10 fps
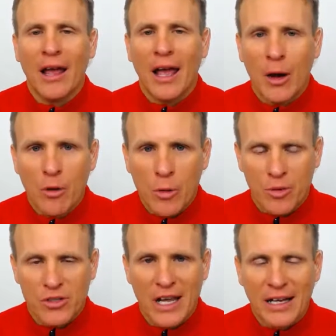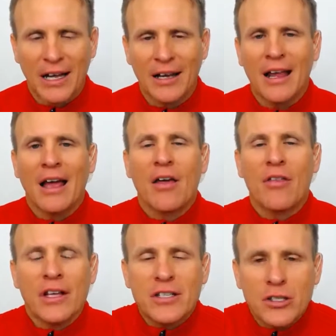and we present it,
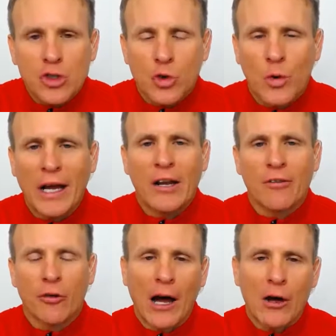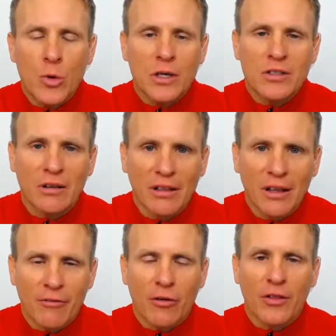this is training for how you can
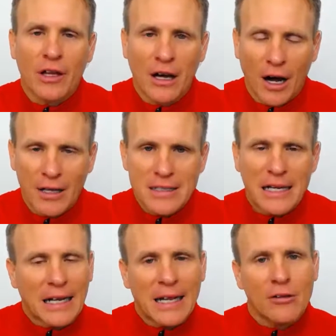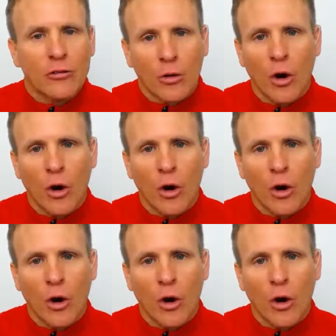deliver the content in your